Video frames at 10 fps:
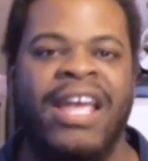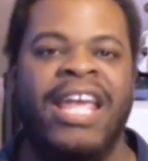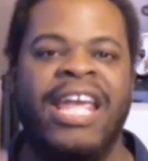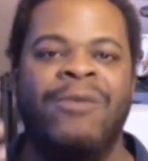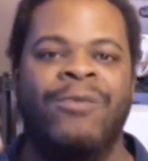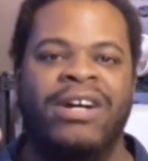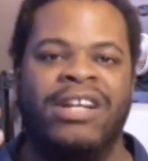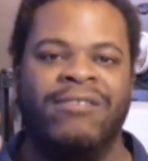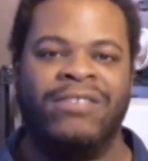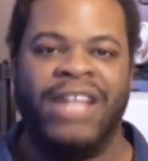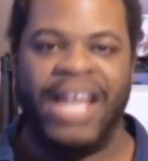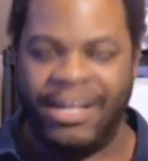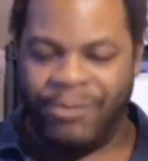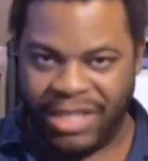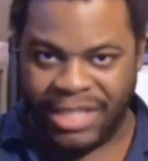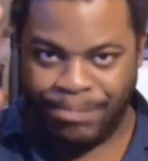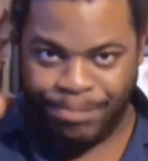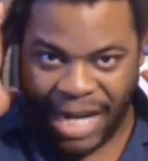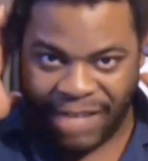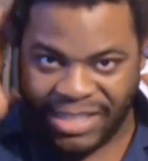he would have landed with the
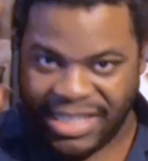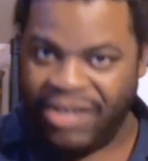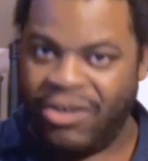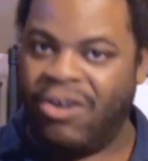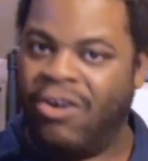back of his head